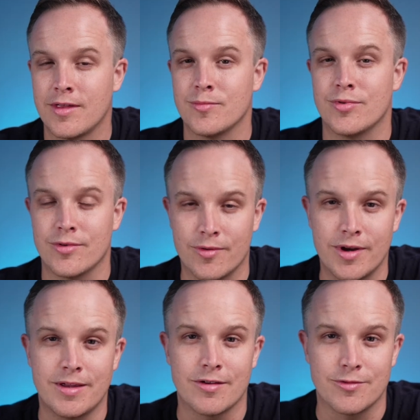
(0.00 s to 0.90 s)
Puerto
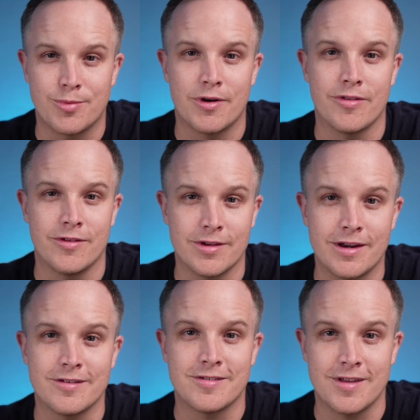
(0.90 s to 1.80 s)
Rico is part of the
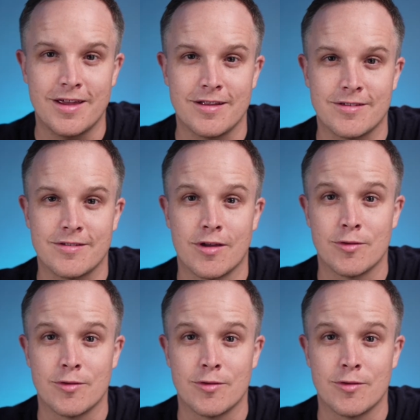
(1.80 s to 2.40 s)
United States.